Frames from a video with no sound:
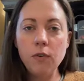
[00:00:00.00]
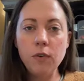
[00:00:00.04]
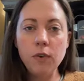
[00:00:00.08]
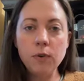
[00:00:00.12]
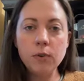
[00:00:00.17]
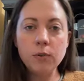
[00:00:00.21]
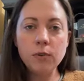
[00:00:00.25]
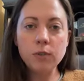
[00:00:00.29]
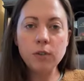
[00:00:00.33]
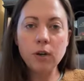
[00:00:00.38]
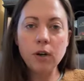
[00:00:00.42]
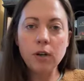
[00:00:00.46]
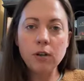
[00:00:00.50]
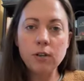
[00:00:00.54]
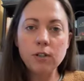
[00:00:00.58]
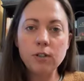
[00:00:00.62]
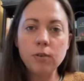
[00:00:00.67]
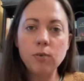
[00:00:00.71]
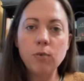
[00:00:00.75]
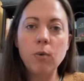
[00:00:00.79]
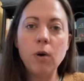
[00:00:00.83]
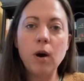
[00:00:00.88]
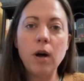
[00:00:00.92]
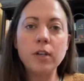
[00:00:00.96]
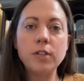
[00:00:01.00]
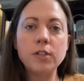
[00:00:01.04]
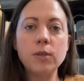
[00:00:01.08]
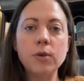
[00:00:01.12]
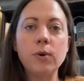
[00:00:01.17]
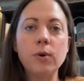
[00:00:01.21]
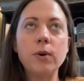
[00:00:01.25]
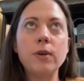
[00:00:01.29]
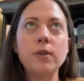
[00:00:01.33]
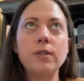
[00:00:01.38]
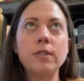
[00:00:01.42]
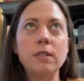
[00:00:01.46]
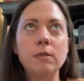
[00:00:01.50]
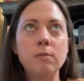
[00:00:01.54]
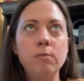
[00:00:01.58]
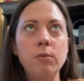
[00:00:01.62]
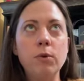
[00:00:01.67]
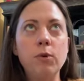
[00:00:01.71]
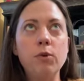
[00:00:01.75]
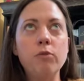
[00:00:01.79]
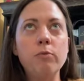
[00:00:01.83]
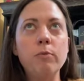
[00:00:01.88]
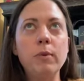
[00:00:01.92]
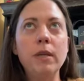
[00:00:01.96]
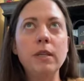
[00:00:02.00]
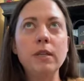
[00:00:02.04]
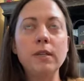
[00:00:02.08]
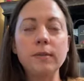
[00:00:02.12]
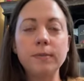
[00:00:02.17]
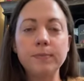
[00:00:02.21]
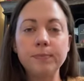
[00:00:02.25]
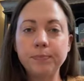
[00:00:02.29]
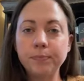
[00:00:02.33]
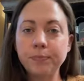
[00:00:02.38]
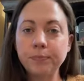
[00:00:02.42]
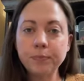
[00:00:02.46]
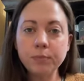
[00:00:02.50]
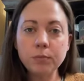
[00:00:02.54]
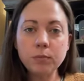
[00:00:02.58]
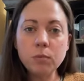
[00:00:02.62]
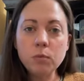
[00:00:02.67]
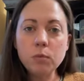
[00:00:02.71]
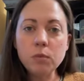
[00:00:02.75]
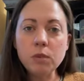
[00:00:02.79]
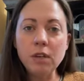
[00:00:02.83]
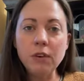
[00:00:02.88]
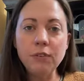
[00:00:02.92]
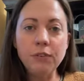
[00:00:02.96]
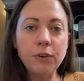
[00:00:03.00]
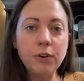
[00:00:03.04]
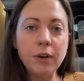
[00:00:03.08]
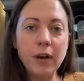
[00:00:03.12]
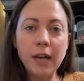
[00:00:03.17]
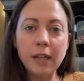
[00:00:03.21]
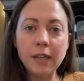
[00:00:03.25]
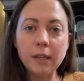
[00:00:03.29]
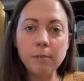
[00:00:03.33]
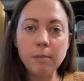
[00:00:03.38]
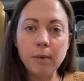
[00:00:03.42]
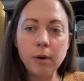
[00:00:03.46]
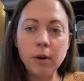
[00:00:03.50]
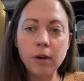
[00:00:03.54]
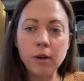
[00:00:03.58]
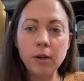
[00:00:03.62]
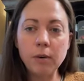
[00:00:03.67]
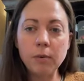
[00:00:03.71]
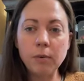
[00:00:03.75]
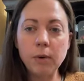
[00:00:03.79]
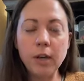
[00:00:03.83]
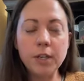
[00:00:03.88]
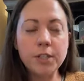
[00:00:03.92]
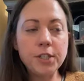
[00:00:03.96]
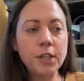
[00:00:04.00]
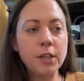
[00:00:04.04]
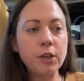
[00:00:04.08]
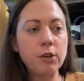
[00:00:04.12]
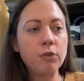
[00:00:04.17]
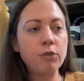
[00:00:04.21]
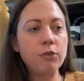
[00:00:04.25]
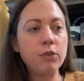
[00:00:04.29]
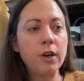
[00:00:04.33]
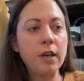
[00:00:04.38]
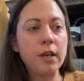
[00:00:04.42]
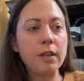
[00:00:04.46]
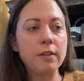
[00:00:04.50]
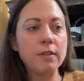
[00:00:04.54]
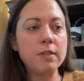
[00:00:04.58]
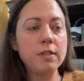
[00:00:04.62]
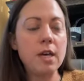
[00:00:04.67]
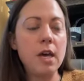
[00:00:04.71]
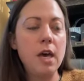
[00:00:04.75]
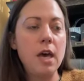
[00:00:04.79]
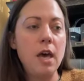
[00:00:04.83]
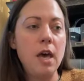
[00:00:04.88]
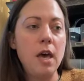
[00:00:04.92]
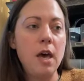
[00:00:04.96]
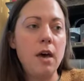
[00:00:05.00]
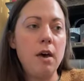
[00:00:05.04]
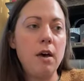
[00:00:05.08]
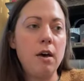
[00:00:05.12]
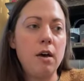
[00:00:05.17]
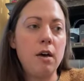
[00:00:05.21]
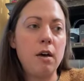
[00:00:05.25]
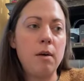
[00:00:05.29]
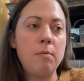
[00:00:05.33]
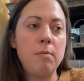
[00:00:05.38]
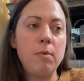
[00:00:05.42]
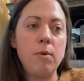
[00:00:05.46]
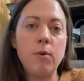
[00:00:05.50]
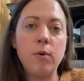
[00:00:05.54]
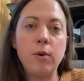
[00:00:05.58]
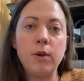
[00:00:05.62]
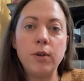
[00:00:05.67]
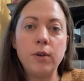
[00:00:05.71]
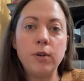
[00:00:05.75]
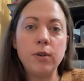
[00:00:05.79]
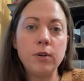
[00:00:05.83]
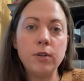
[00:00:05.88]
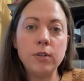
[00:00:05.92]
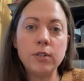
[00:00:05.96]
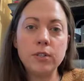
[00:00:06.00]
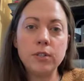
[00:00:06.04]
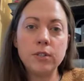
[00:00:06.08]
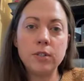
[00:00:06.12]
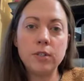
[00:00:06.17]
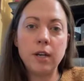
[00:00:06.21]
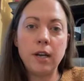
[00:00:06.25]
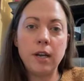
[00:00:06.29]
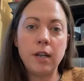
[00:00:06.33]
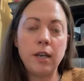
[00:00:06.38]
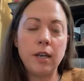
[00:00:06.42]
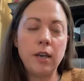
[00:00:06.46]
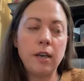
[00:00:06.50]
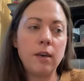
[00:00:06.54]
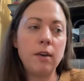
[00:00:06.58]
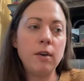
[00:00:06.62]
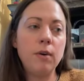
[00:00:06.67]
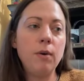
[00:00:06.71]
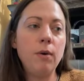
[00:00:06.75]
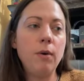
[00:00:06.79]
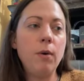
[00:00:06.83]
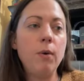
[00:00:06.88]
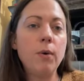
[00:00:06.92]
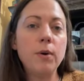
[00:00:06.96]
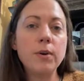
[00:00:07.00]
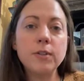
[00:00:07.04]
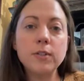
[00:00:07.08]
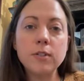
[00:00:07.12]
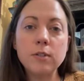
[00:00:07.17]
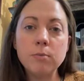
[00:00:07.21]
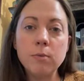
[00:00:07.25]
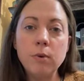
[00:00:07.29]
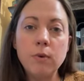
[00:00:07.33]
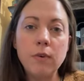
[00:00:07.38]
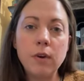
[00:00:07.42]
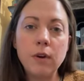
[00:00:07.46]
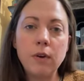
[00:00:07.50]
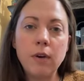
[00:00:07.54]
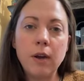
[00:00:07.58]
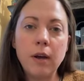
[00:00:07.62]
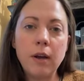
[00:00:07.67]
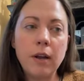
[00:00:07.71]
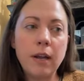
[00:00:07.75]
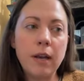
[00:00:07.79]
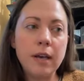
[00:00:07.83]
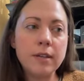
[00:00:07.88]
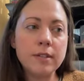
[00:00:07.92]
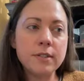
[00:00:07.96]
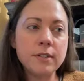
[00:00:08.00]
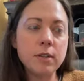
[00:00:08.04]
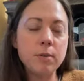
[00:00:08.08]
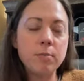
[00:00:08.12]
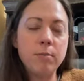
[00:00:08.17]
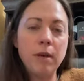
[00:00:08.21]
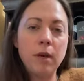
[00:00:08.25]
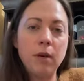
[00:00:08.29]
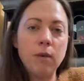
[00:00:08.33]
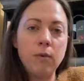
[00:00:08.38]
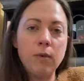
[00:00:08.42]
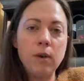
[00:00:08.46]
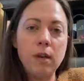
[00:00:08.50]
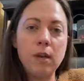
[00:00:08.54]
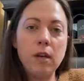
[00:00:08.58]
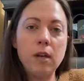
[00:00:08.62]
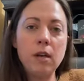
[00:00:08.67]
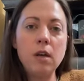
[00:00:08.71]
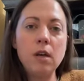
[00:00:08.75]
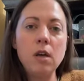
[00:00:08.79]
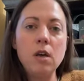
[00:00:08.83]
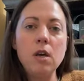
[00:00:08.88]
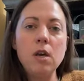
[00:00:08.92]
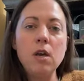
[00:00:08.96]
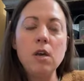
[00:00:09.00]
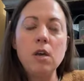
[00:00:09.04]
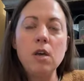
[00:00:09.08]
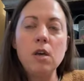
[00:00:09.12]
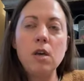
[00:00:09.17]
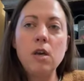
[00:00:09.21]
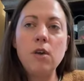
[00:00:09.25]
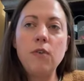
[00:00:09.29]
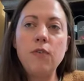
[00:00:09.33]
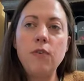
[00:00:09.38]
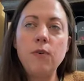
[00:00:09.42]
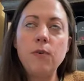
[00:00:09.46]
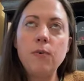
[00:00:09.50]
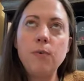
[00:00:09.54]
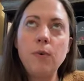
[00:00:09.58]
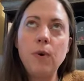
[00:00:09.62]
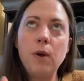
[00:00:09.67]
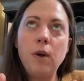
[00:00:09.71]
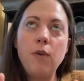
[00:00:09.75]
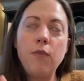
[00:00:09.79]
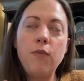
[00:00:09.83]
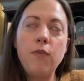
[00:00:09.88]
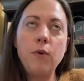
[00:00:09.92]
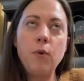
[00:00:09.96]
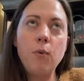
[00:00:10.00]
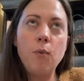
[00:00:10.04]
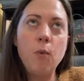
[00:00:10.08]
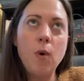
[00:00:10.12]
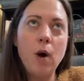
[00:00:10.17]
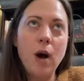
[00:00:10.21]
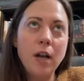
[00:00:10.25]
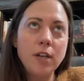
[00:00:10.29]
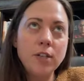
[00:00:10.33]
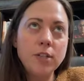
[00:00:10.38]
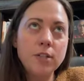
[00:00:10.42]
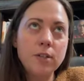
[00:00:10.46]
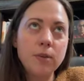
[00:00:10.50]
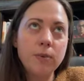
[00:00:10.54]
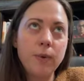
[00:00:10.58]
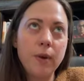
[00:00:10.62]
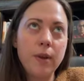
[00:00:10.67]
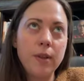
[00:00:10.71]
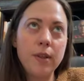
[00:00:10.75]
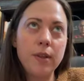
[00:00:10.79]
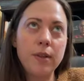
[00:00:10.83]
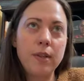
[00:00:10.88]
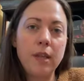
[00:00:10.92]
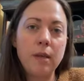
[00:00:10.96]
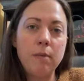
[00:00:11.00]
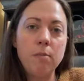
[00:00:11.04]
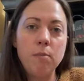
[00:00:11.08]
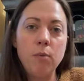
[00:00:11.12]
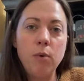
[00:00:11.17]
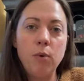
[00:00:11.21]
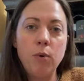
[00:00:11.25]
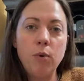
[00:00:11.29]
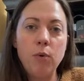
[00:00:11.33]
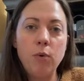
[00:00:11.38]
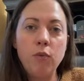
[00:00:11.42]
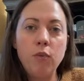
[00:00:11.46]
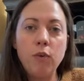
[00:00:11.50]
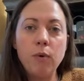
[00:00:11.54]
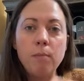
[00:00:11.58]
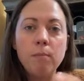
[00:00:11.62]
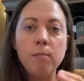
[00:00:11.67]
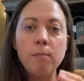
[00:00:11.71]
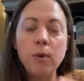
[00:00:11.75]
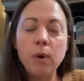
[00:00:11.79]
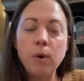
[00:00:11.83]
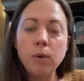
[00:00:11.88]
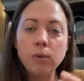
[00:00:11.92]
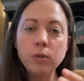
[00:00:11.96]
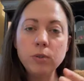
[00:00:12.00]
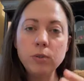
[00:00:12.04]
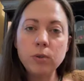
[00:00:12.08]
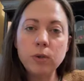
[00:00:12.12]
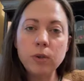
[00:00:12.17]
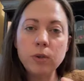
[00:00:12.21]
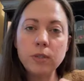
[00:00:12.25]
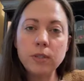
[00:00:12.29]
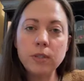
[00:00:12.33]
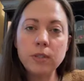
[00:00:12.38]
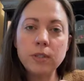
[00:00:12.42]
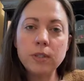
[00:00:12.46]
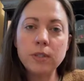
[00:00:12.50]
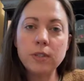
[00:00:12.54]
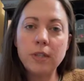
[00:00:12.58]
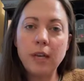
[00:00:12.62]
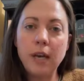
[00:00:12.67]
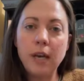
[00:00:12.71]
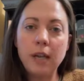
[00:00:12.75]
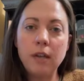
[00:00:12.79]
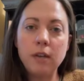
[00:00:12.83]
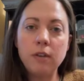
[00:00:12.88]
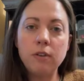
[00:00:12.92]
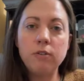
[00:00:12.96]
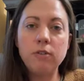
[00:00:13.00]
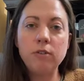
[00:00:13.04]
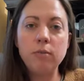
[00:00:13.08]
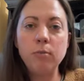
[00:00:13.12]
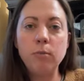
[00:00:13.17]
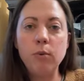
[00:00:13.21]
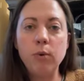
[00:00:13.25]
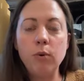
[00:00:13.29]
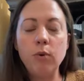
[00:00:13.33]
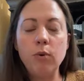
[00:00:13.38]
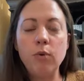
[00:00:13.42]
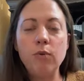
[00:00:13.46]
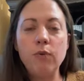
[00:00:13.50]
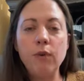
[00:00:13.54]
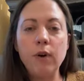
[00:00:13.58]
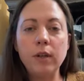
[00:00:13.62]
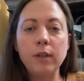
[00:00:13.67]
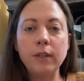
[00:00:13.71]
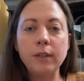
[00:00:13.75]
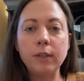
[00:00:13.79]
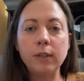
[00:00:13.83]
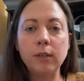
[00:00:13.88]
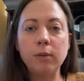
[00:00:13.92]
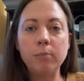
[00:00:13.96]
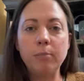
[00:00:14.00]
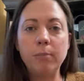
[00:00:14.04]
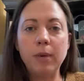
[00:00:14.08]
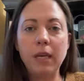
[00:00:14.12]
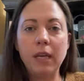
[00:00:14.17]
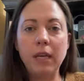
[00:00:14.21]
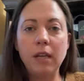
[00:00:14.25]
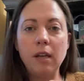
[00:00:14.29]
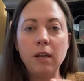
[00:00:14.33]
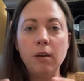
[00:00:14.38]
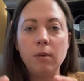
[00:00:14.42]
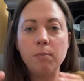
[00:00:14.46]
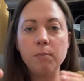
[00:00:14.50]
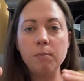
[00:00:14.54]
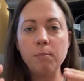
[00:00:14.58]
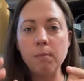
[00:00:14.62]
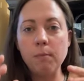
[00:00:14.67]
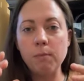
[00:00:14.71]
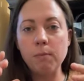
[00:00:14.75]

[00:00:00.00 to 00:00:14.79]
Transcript: And if you start to watch a horse in movement, if you're at the barn watching your friends, or you're studying horses moving around as they're being ridden, if you watch the way that they move, most horses tend to move a little bit